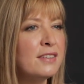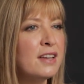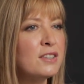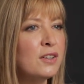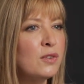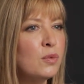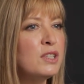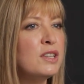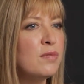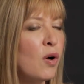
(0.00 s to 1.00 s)
sessions
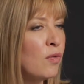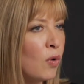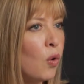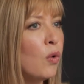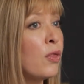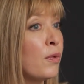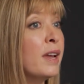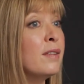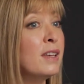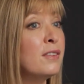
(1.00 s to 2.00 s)
which involve all
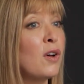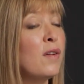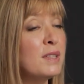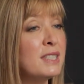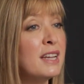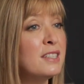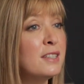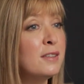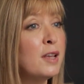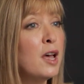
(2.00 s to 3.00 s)
three of these conversations